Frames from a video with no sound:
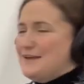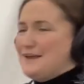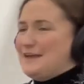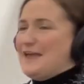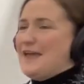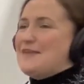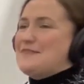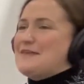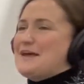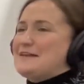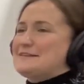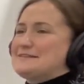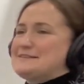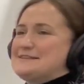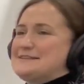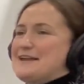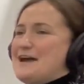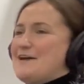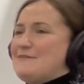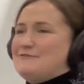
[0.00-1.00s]
And that's
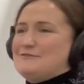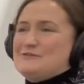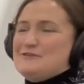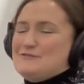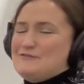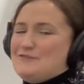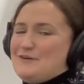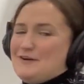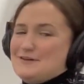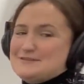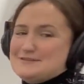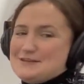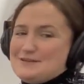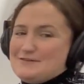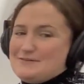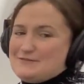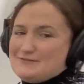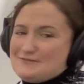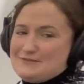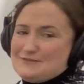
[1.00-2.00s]
not for the fault
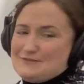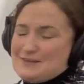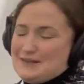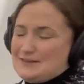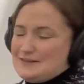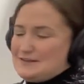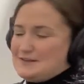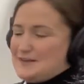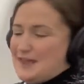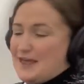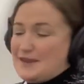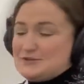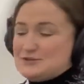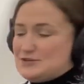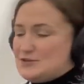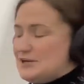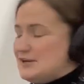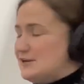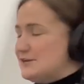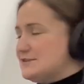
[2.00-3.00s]
of like the
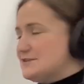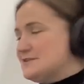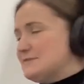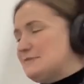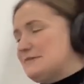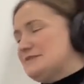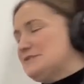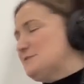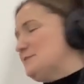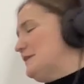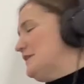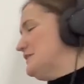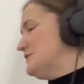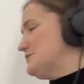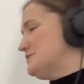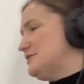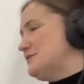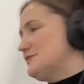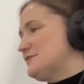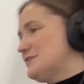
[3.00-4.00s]
engineers, the principal
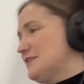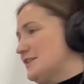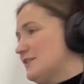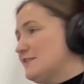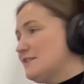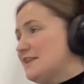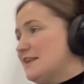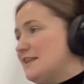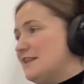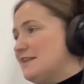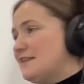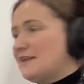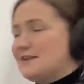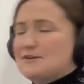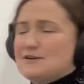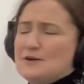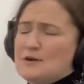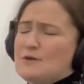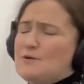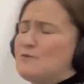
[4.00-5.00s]
engineers that are leading that
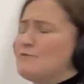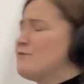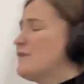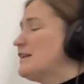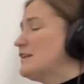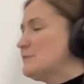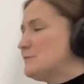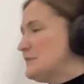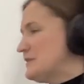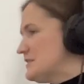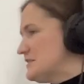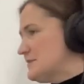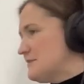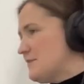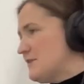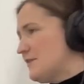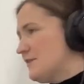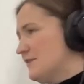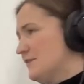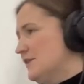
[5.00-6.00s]
are incredibly
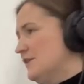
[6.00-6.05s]
smart.